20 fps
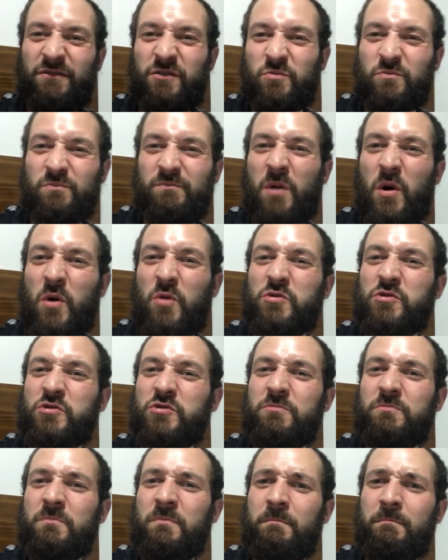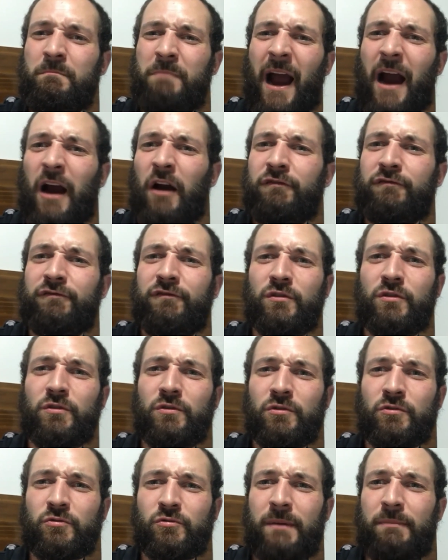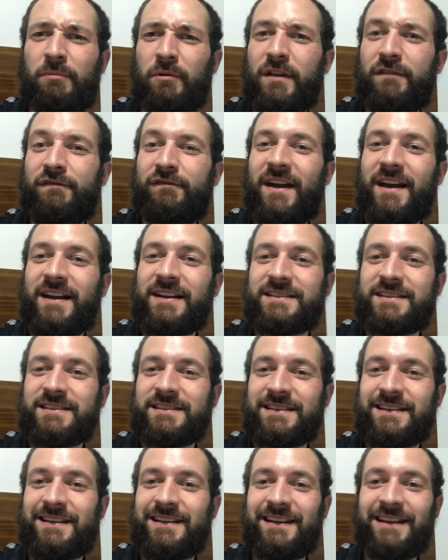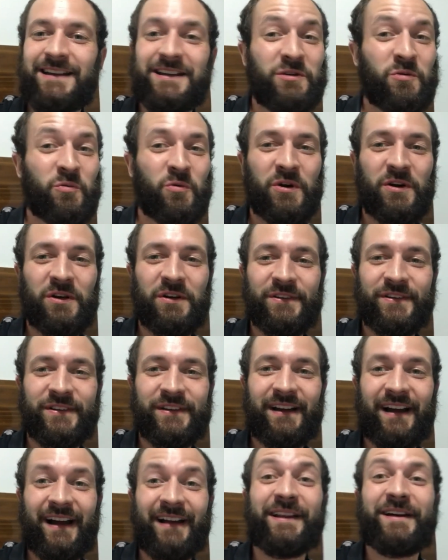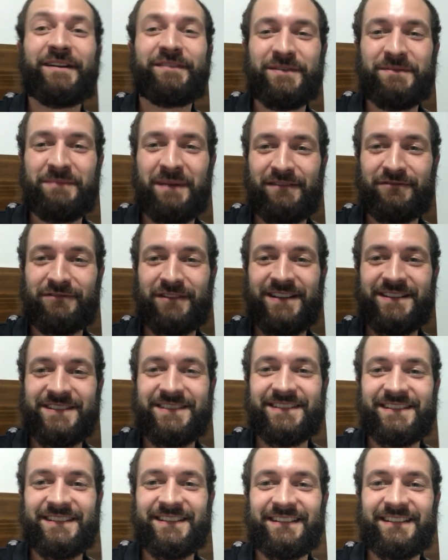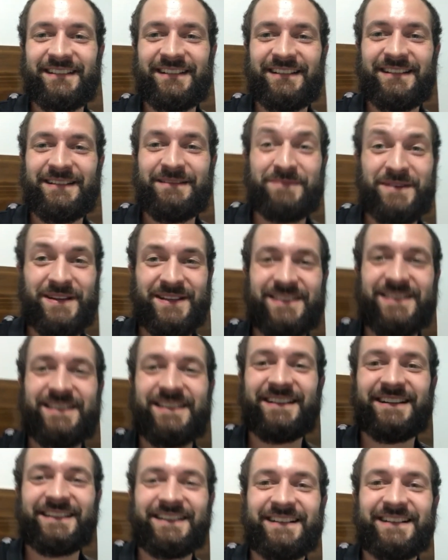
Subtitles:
the most powerful ripple effects in the world. I love you, my friends. Peace.